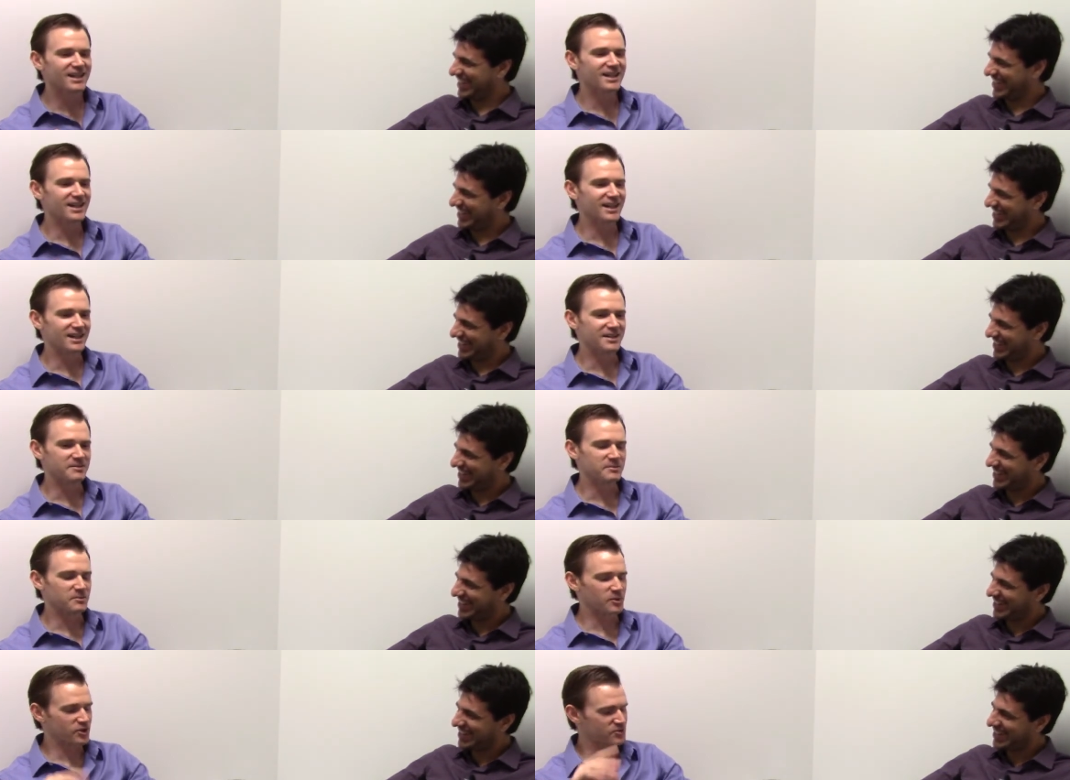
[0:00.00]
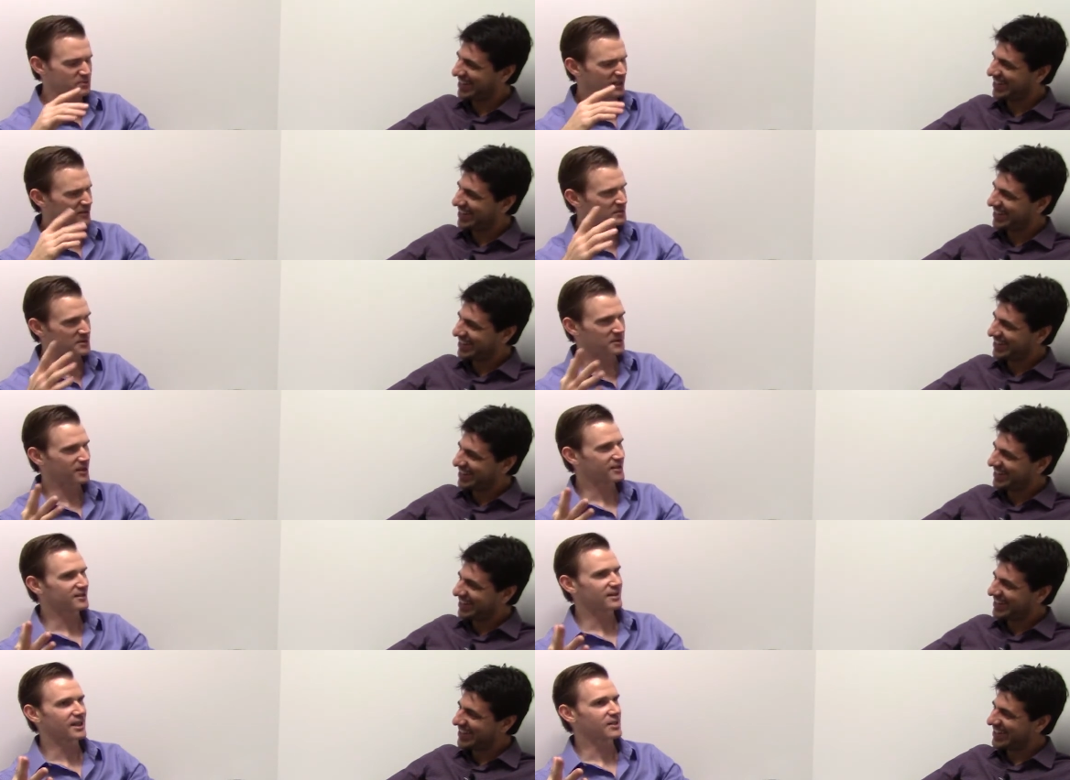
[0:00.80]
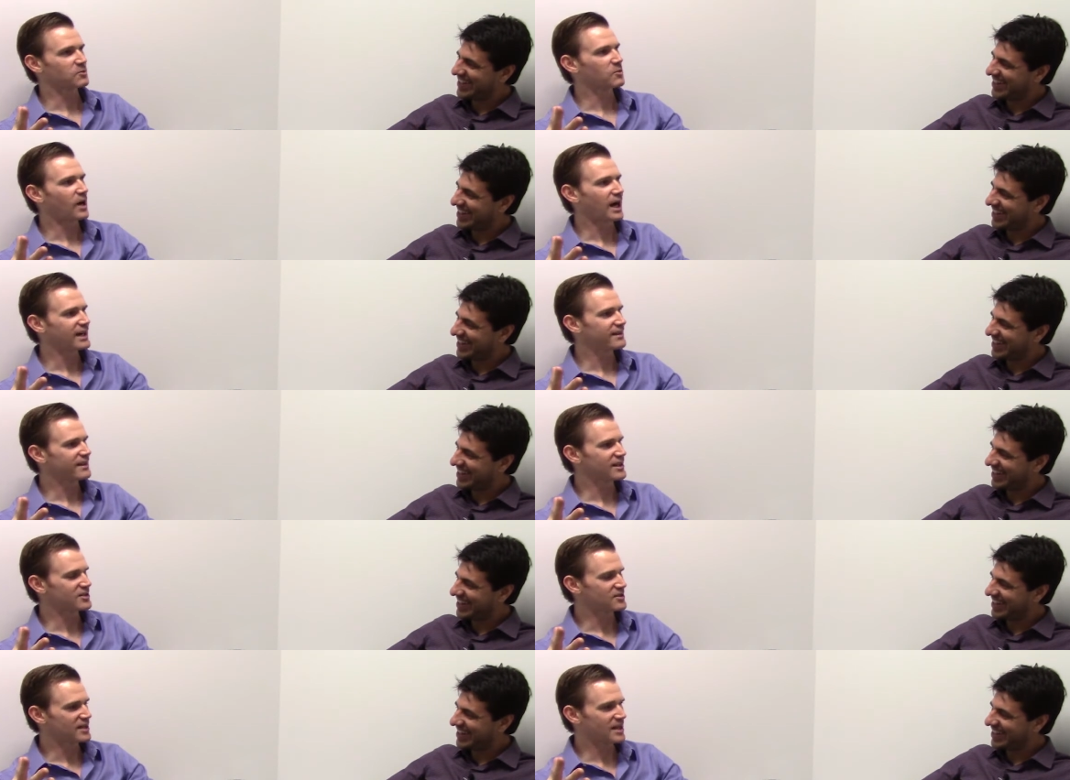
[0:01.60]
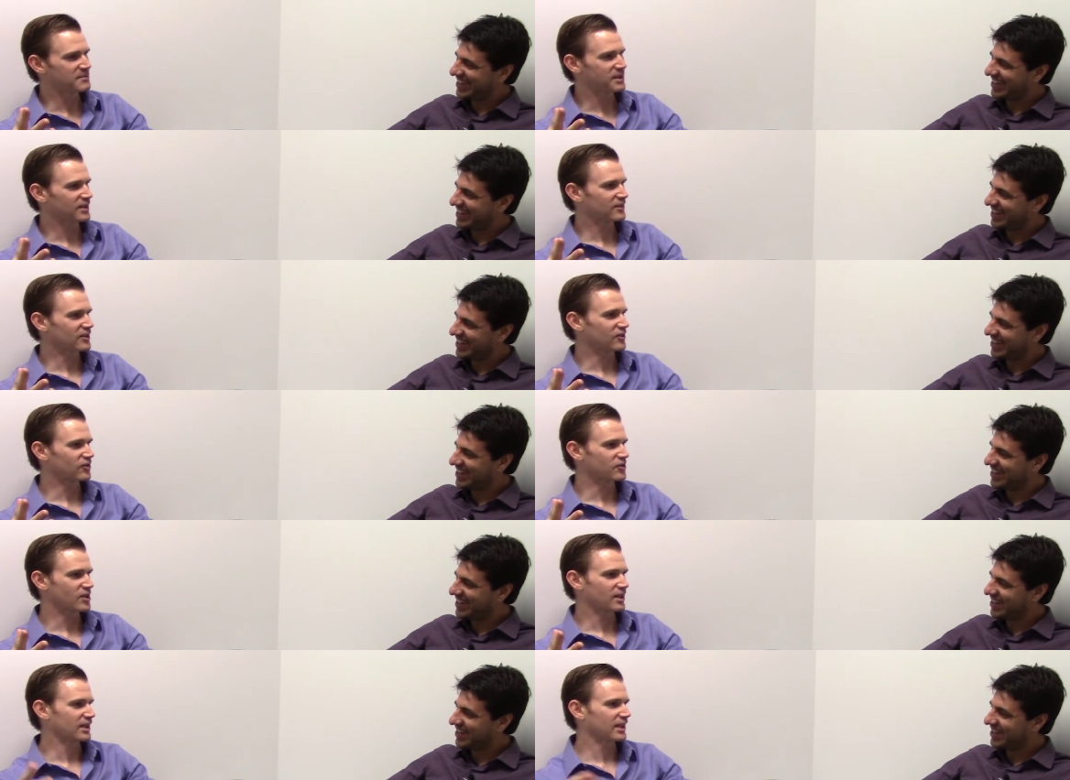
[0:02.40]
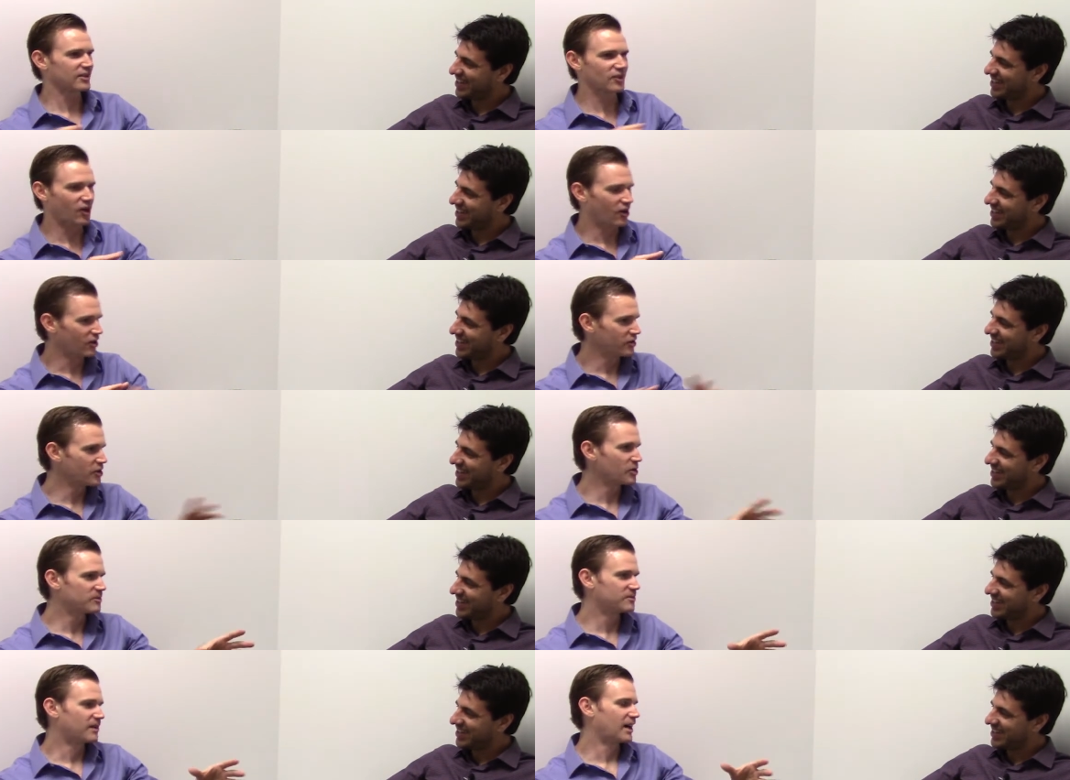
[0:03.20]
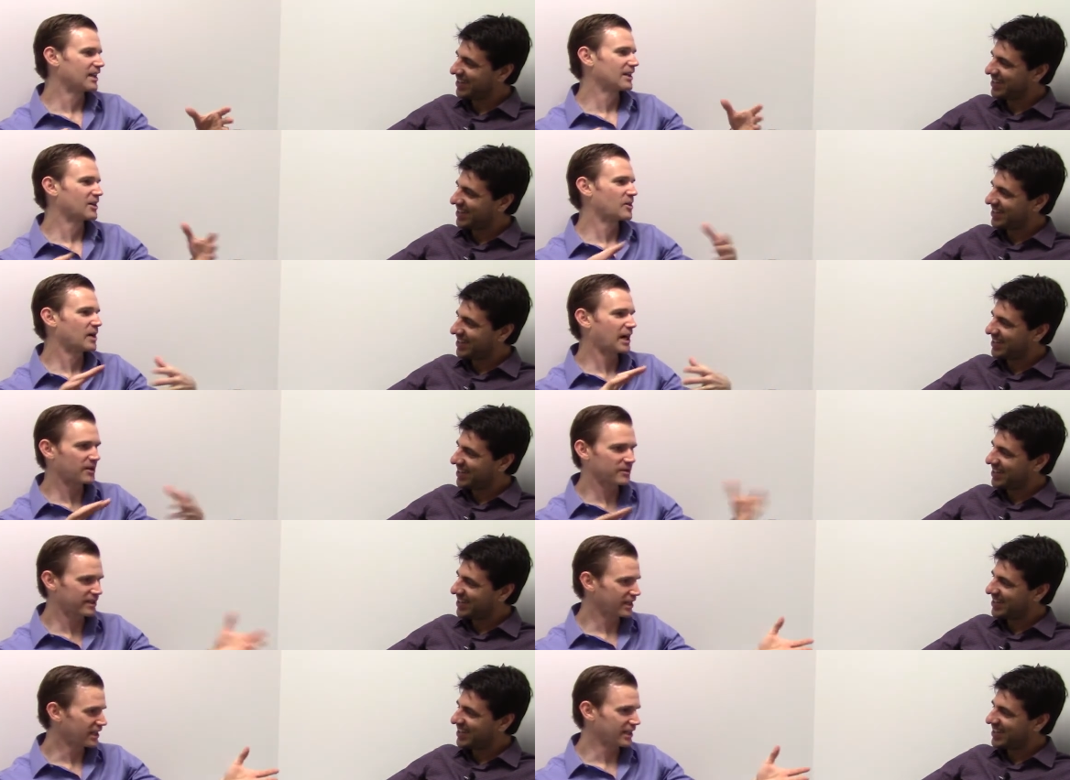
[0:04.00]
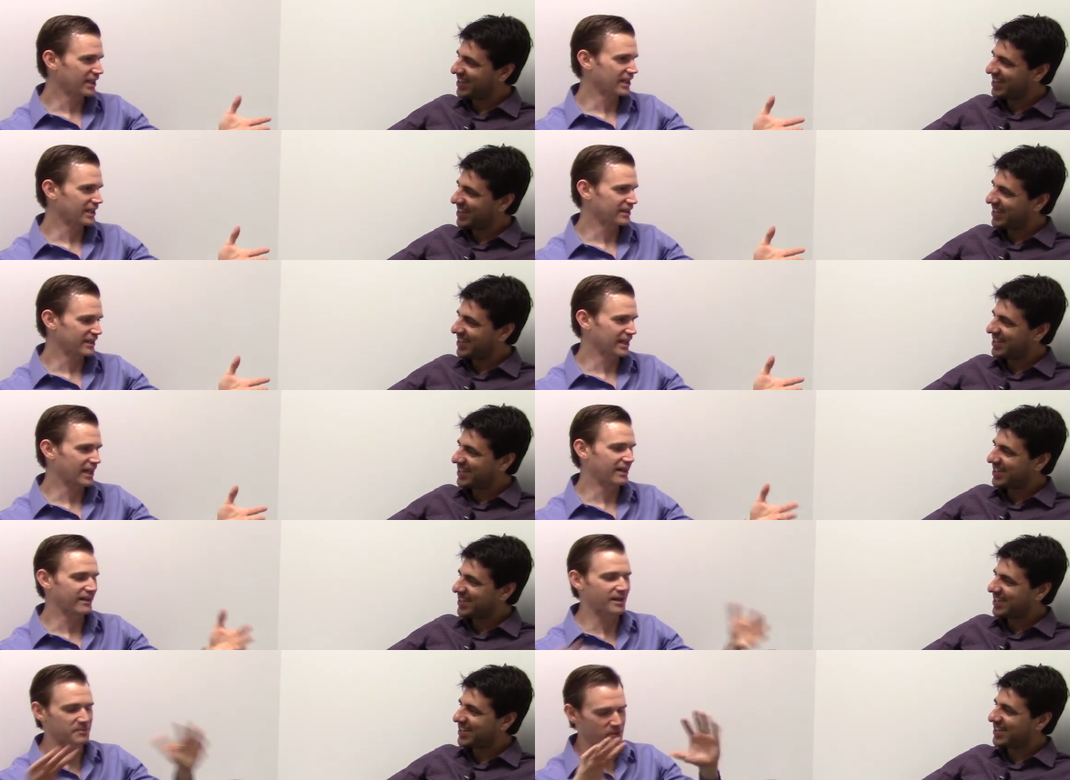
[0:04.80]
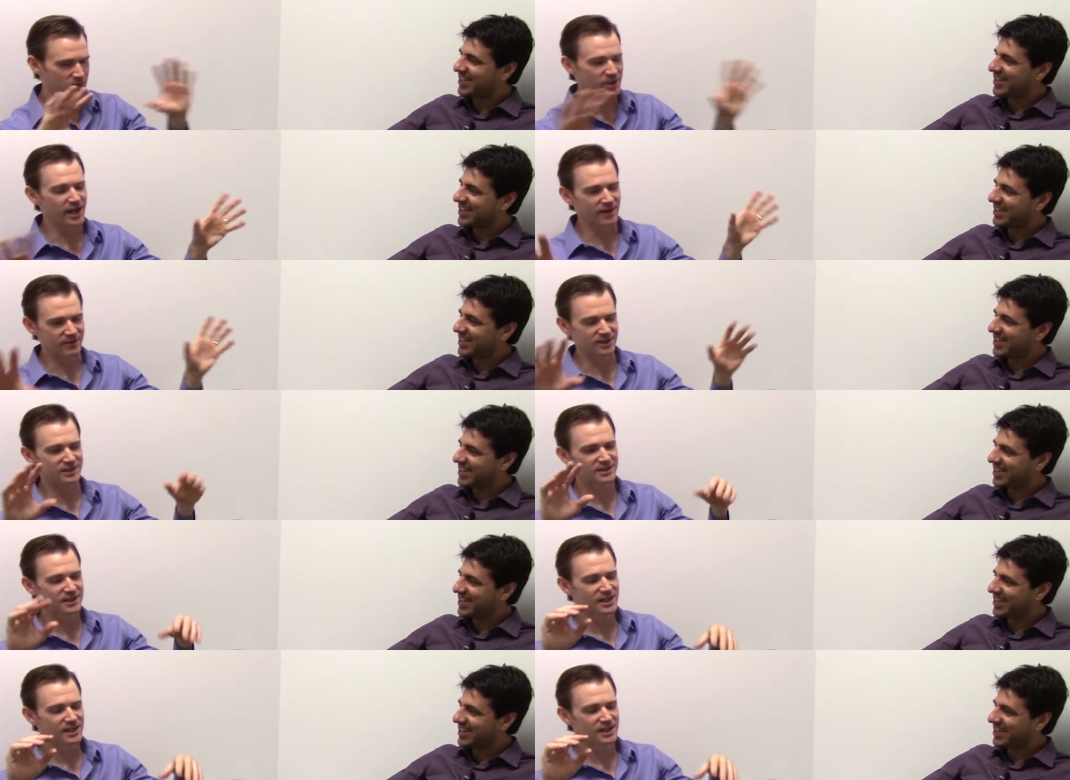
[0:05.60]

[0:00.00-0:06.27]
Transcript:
Speaker 1: Um, which makes me wonder, like, why do they do that? Because there's no like it's all no follow. How are they getting anything out of that? But whatever.